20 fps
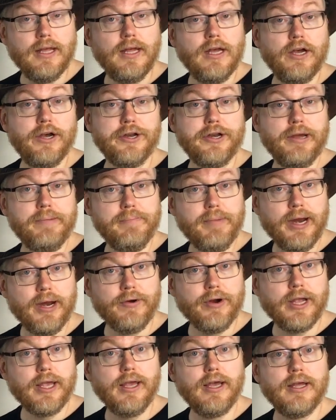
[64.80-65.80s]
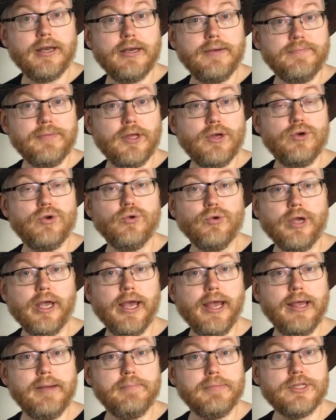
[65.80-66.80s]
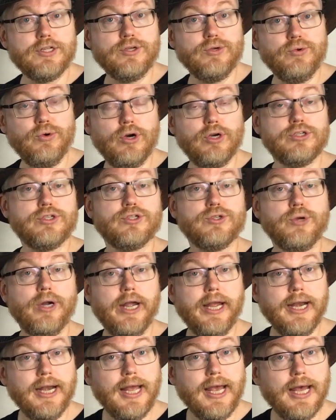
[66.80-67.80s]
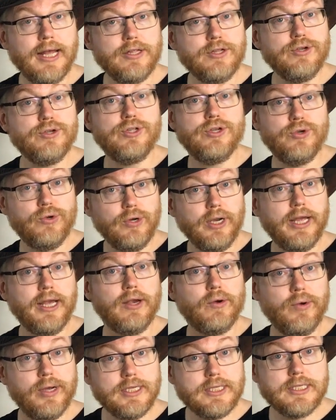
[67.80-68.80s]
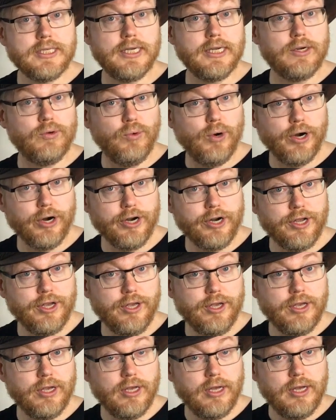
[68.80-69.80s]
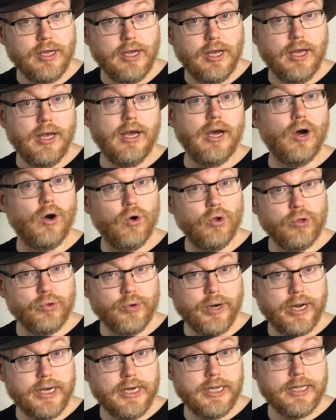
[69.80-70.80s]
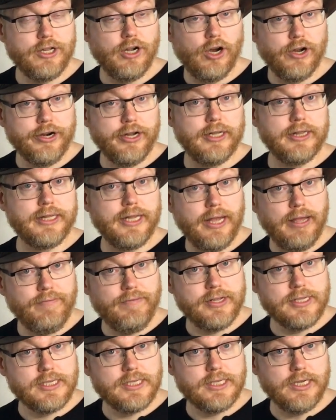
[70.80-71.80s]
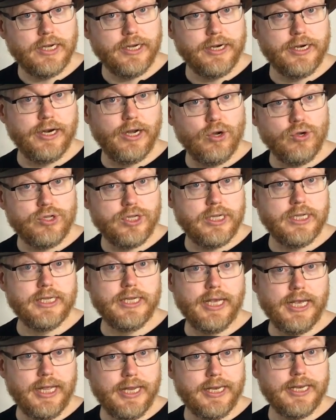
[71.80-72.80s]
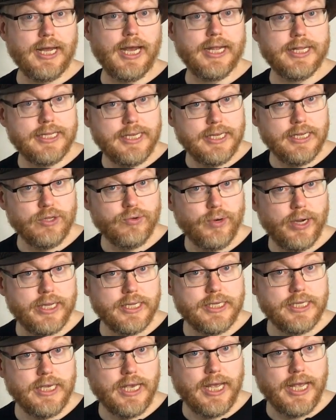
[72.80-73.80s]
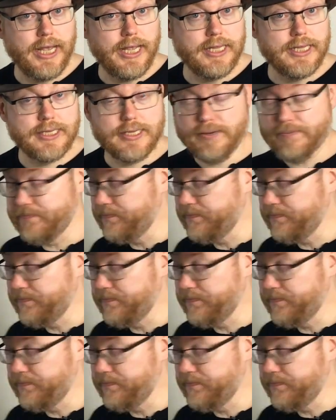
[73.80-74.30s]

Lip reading: an American who came to Australia to do linguistic work, already Donald Davidson noted in 1928